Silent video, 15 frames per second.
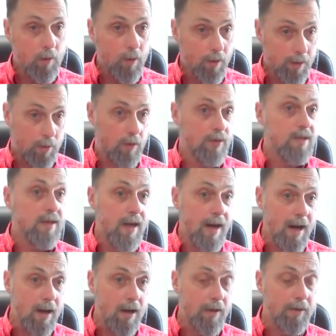where there was
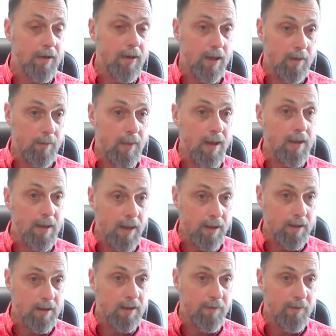doubt, it made that